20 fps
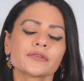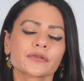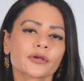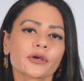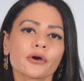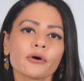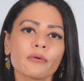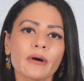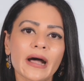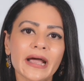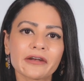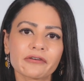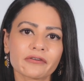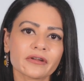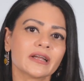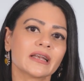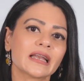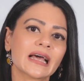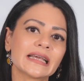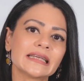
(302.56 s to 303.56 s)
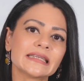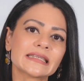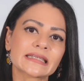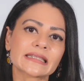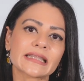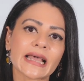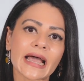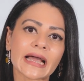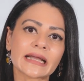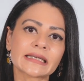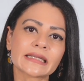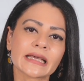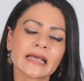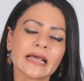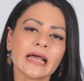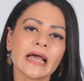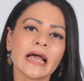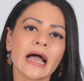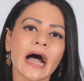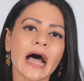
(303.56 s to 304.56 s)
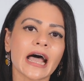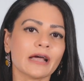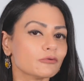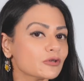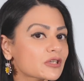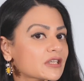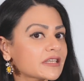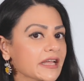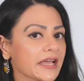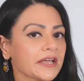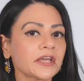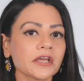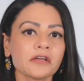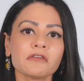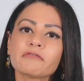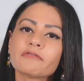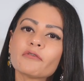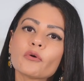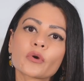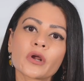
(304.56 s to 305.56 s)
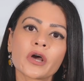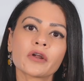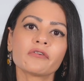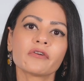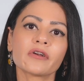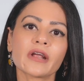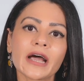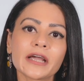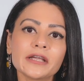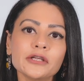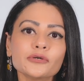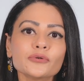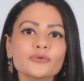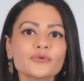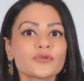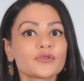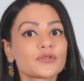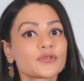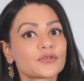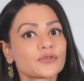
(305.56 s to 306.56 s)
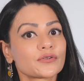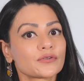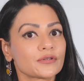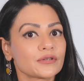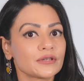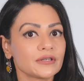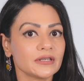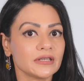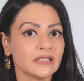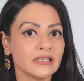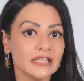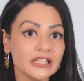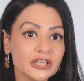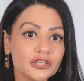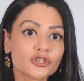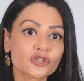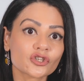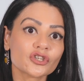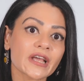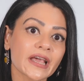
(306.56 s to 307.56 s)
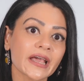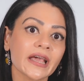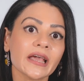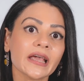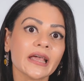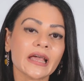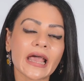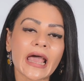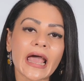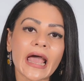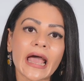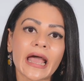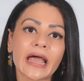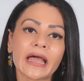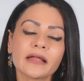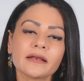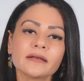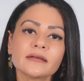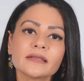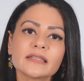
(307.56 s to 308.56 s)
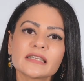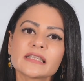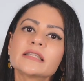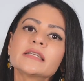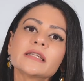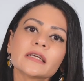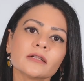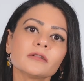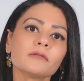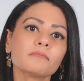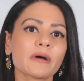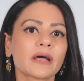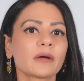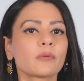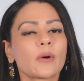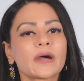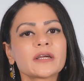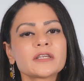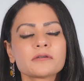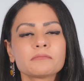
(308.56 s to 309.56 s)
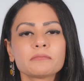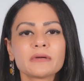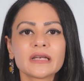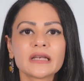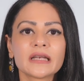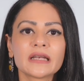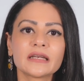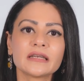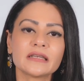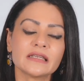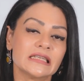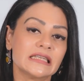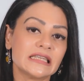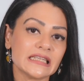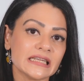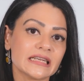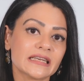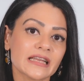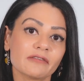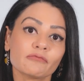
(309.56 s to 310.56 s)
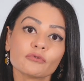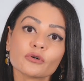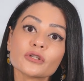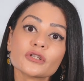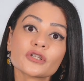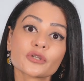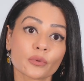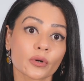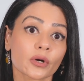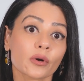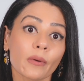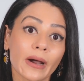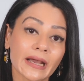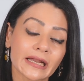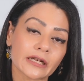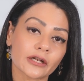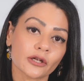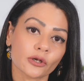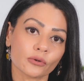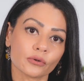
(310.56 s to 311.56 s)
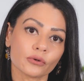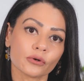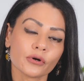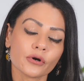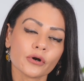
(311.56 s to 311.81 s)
ago, I realized that I was taking 400 IUs each day and still my vitamin D levels were quite low.